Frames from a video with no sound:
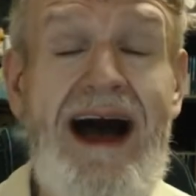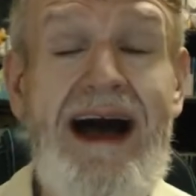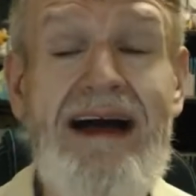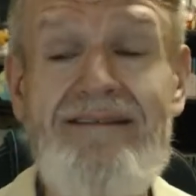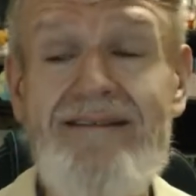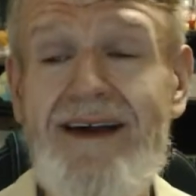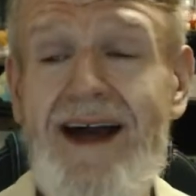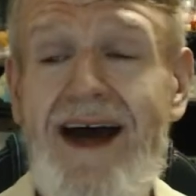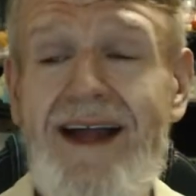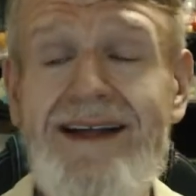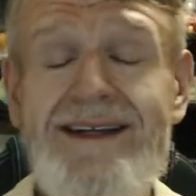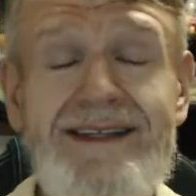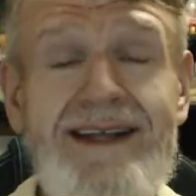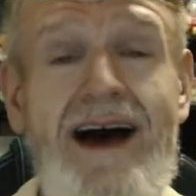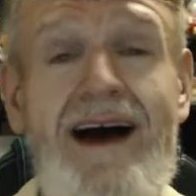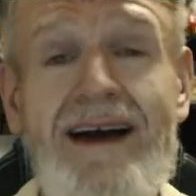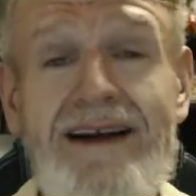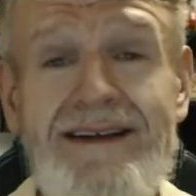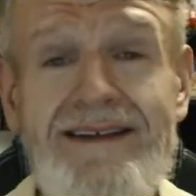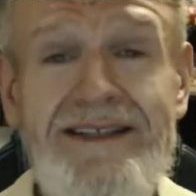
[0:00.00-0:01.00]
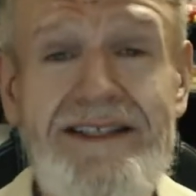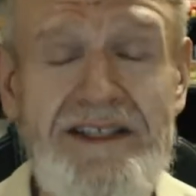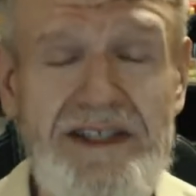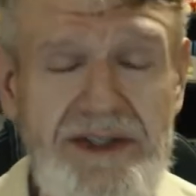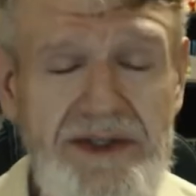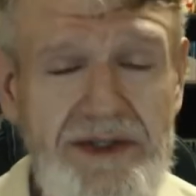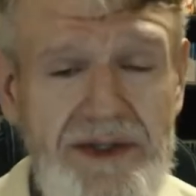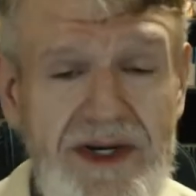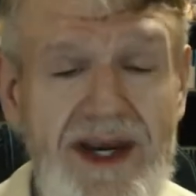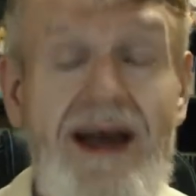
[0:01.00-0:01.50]
I've got to talk
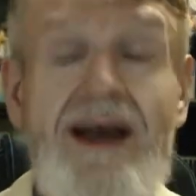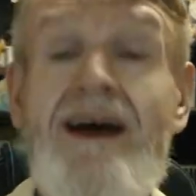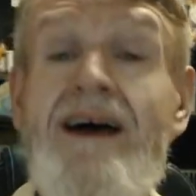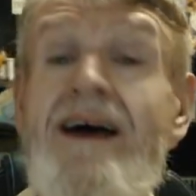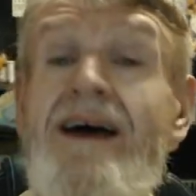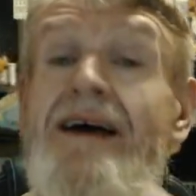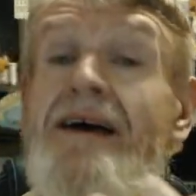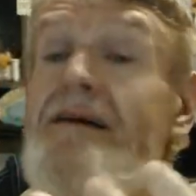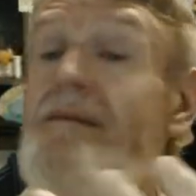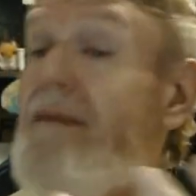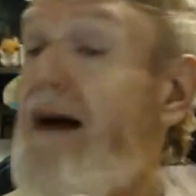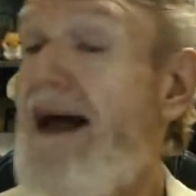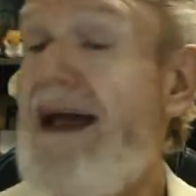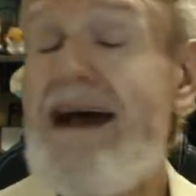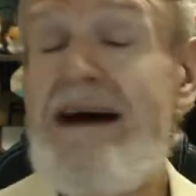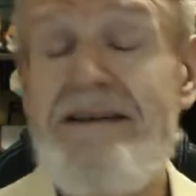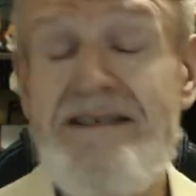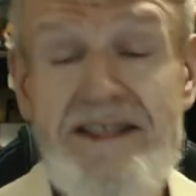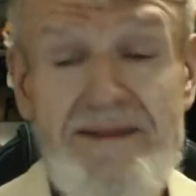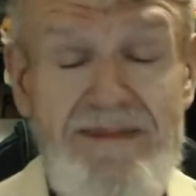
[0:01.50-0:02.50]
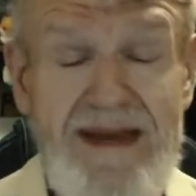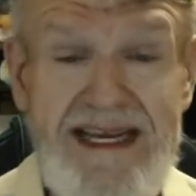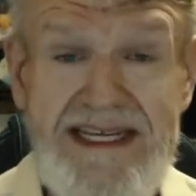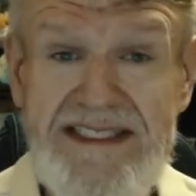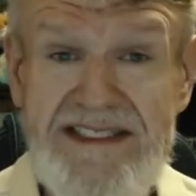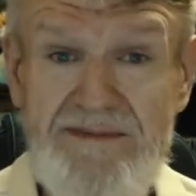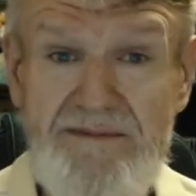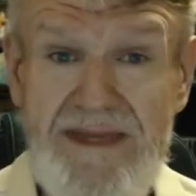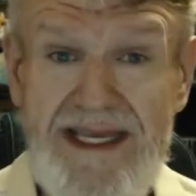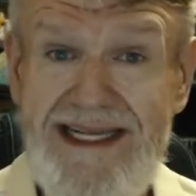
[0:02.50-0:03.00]
to my
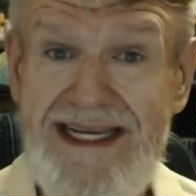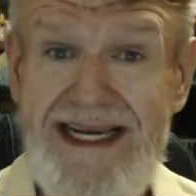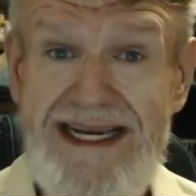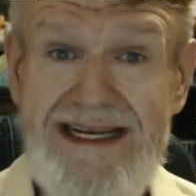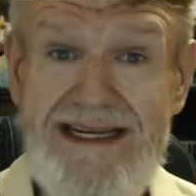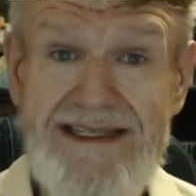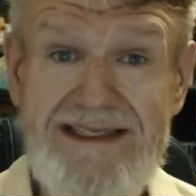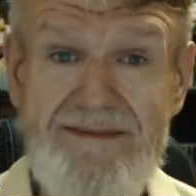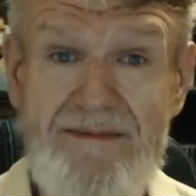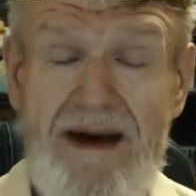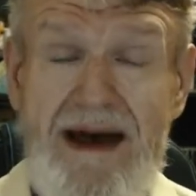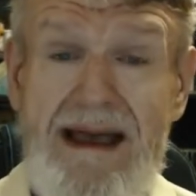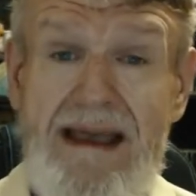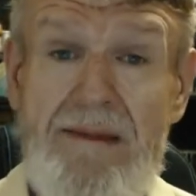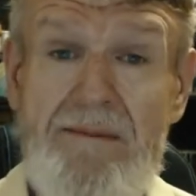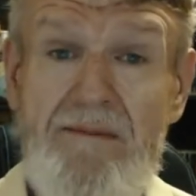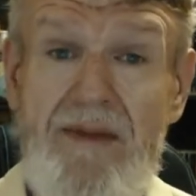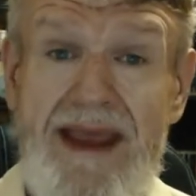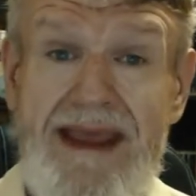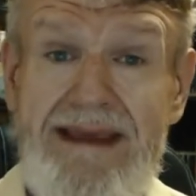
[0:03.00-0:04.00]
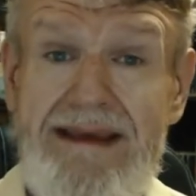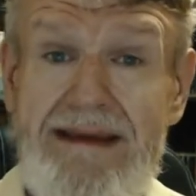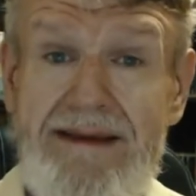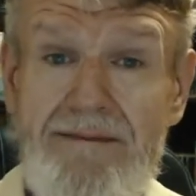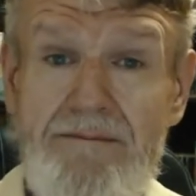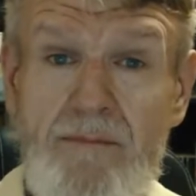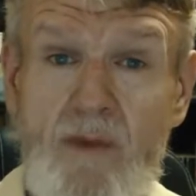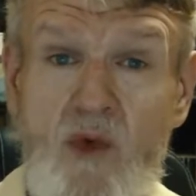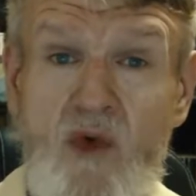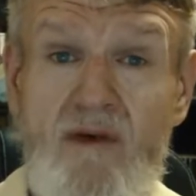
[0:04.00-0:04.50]
housemates because my
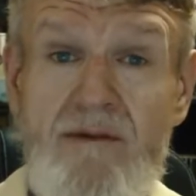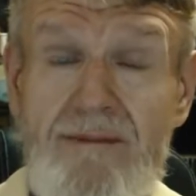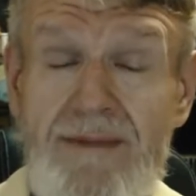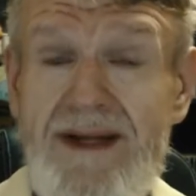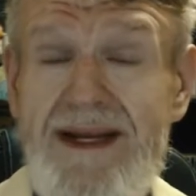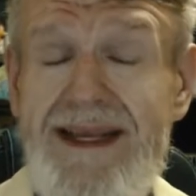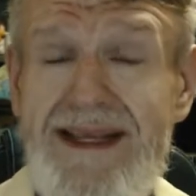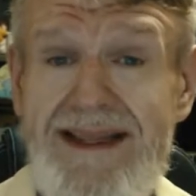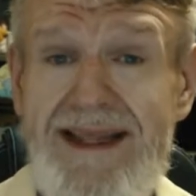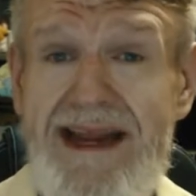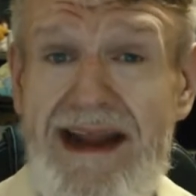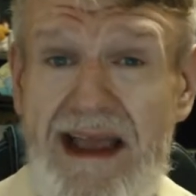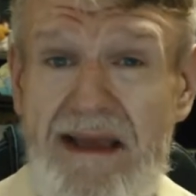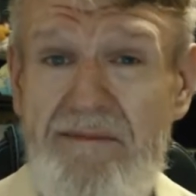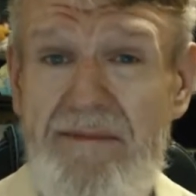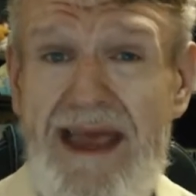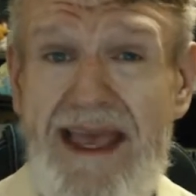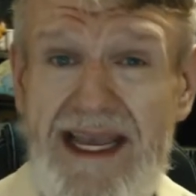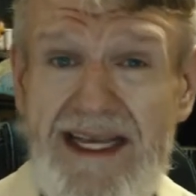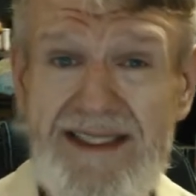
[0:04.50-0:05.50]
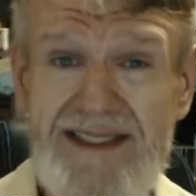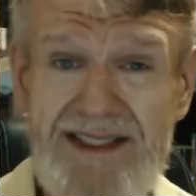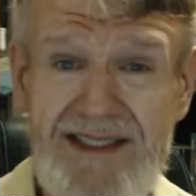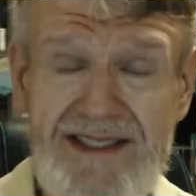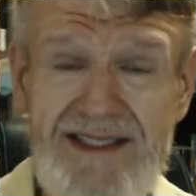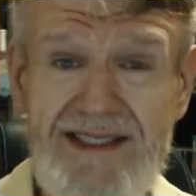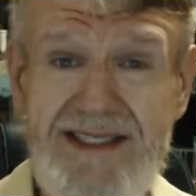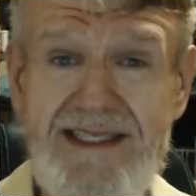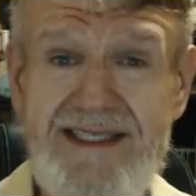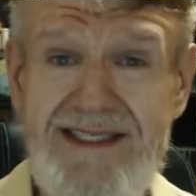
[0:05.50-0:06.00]
paying more money than I make
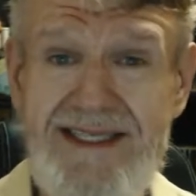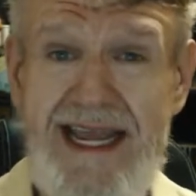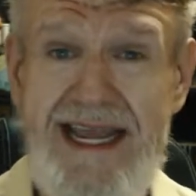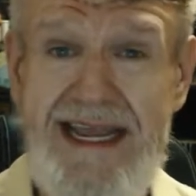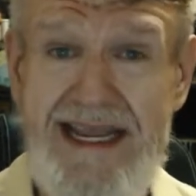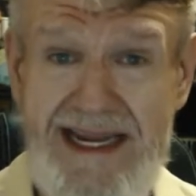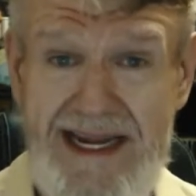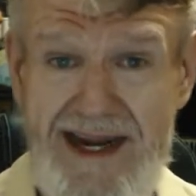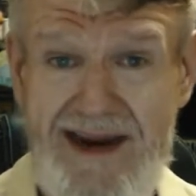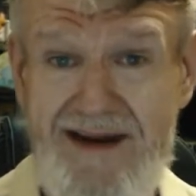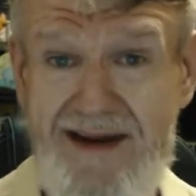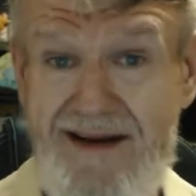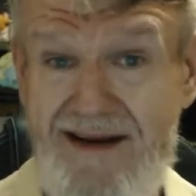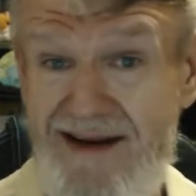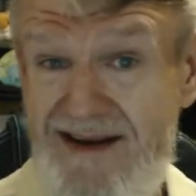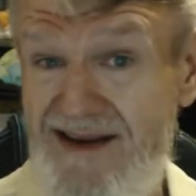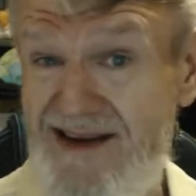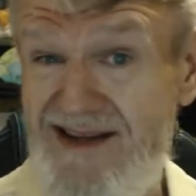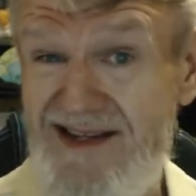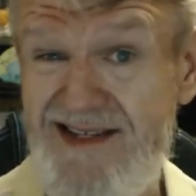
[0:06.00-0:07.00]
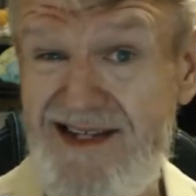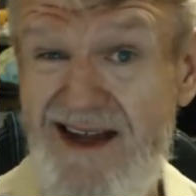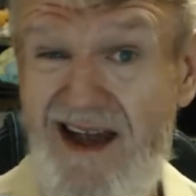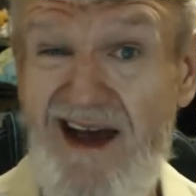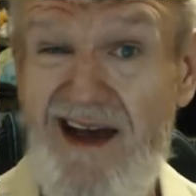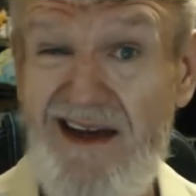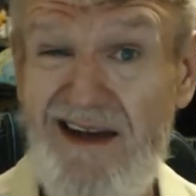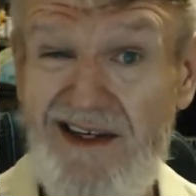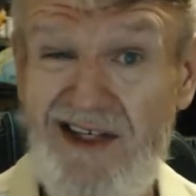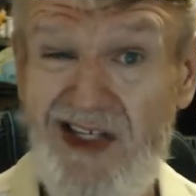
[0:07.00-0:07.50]
just to stay here is
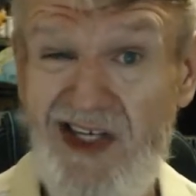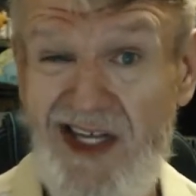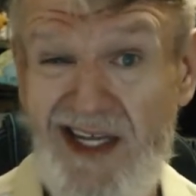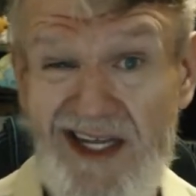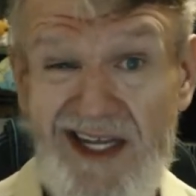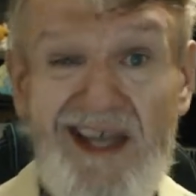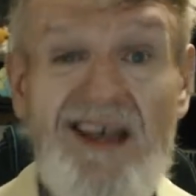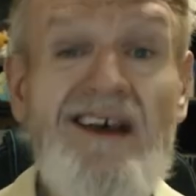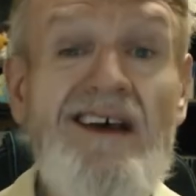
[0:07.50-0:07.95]
not good.